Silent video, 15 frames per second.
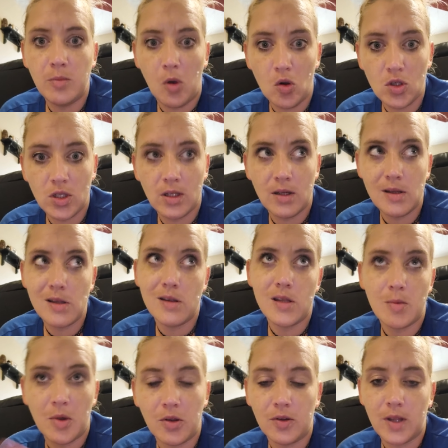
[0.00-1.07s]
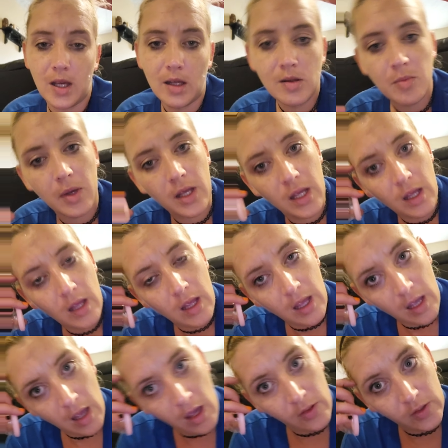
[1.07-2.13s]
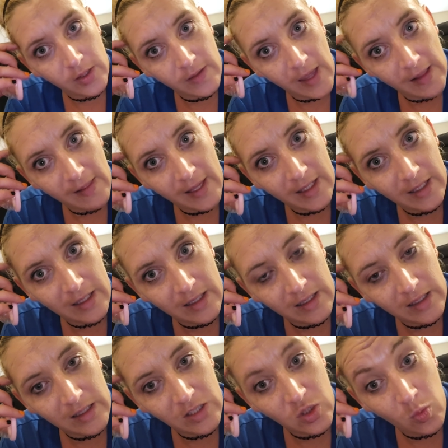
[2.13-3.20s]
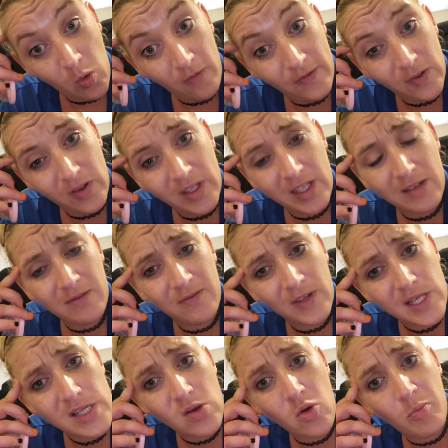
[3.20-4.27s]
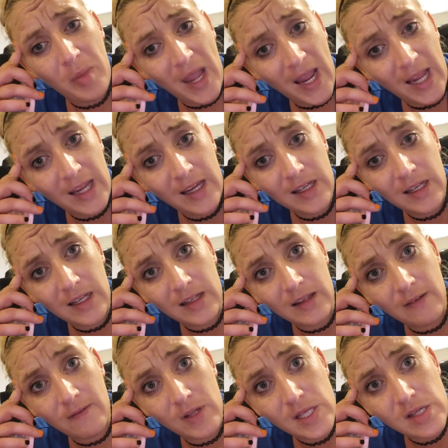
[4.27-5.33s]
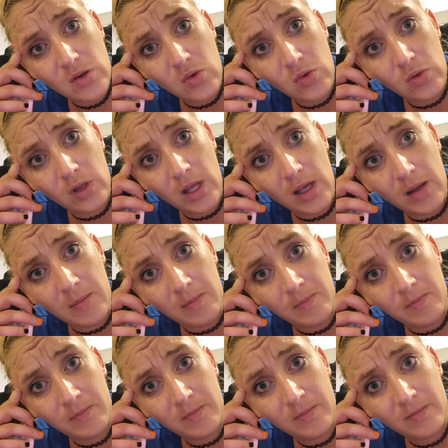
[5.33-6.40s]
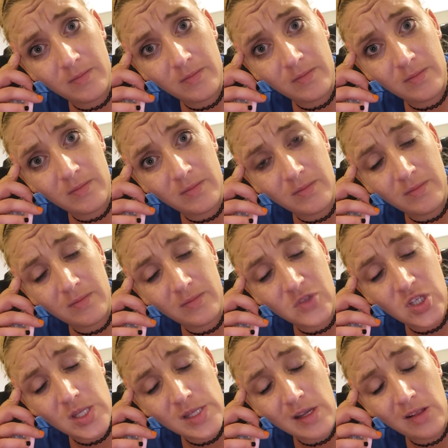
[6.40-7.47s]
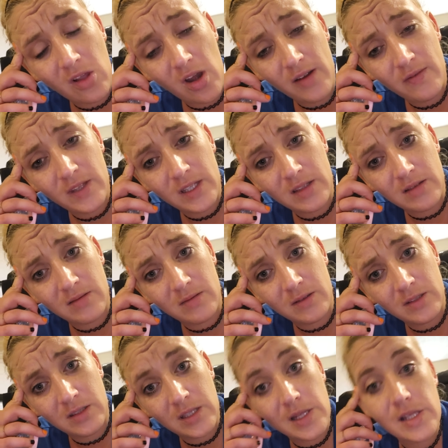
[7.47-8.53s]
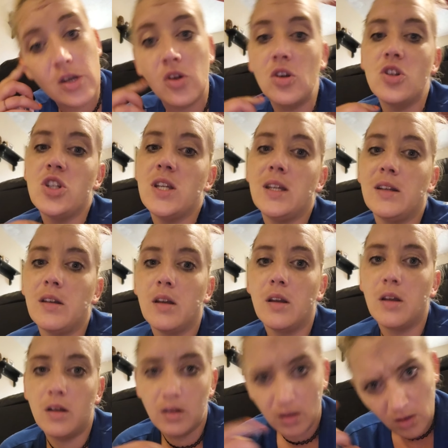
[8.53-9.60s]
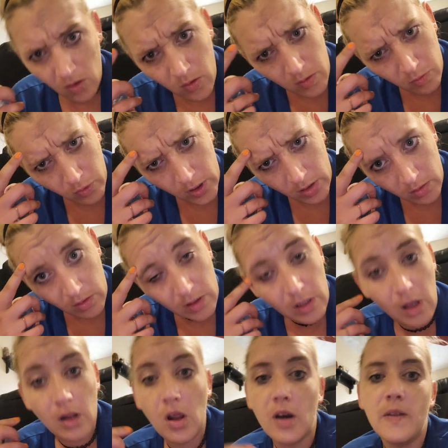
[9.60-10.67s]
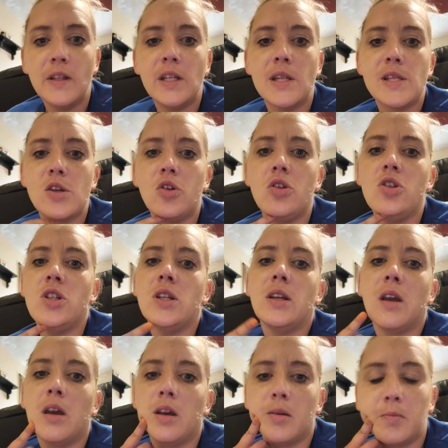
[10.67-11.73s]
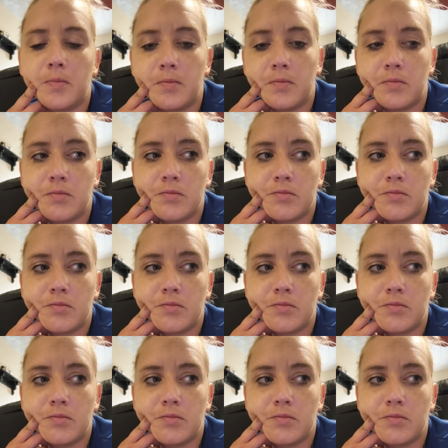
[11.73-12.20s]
emotions and some other things. But other than that, like, you won't feel the physical pain and the physical, just a lot of the discouraging, look at all those wrinkles. A lot of the discouraging